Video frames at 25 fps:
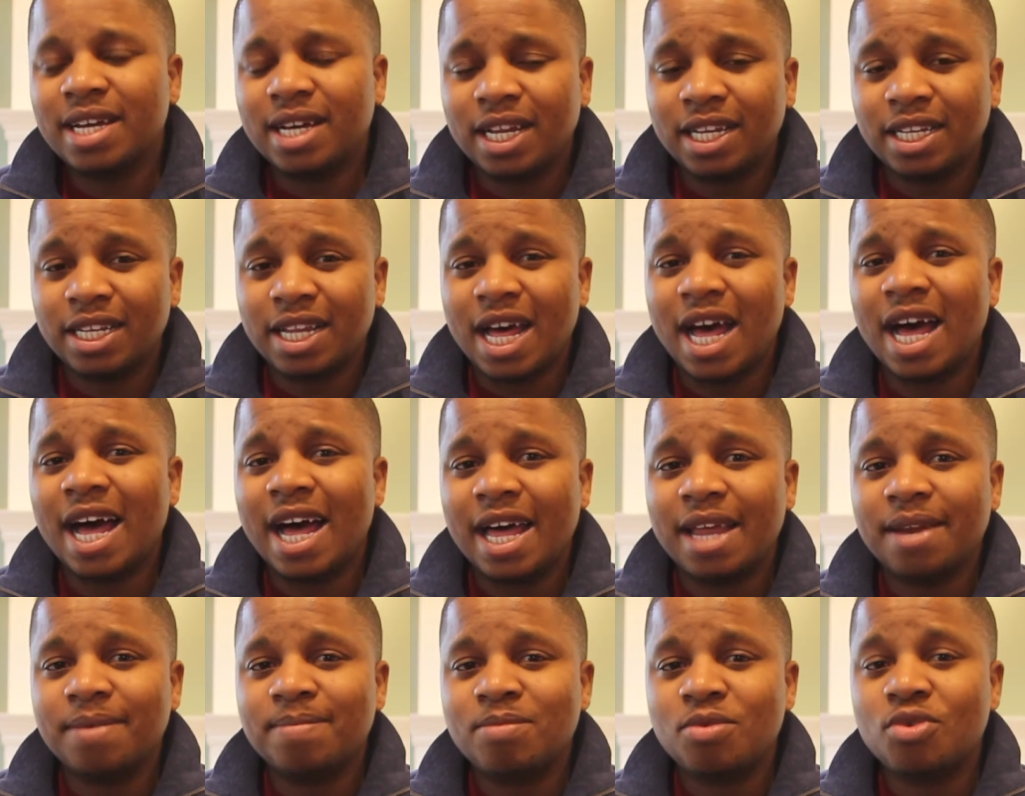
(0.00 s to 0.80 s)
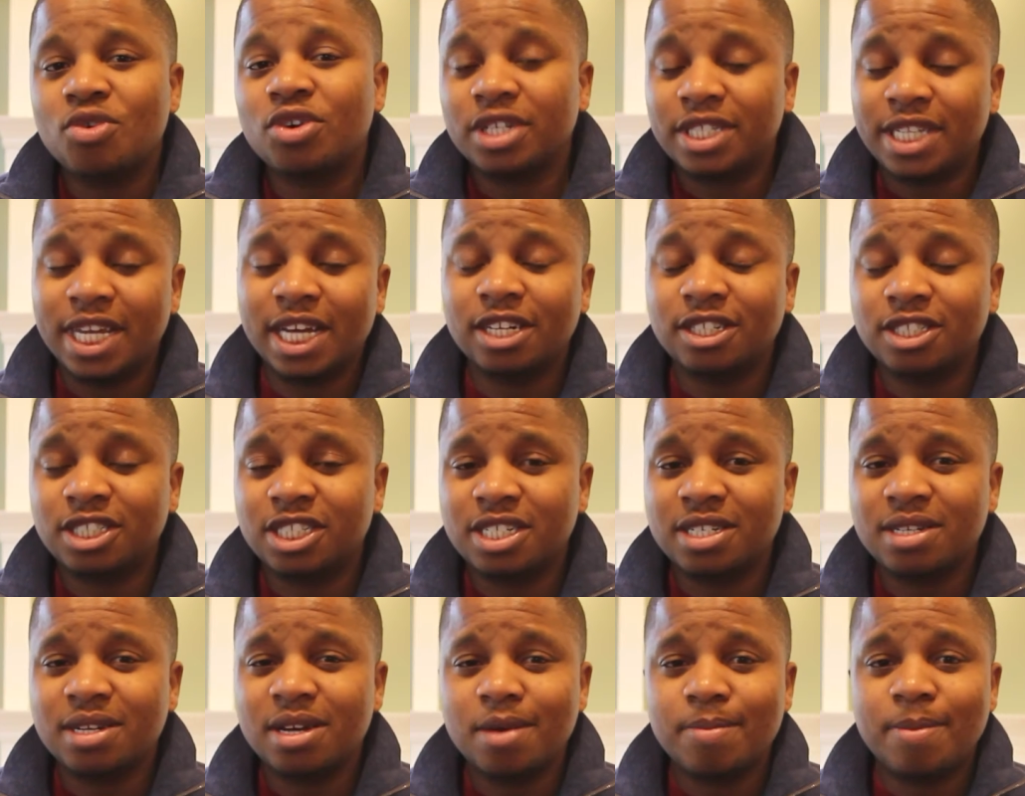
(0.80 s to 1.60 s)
a lot more intelligent